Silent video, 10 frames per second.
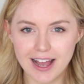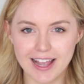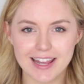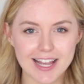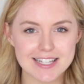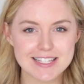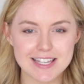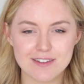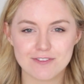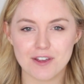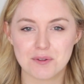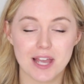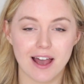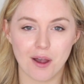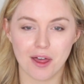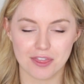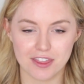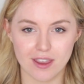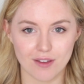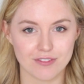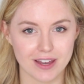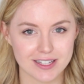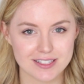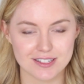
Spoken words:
highlighting, very healthy effect.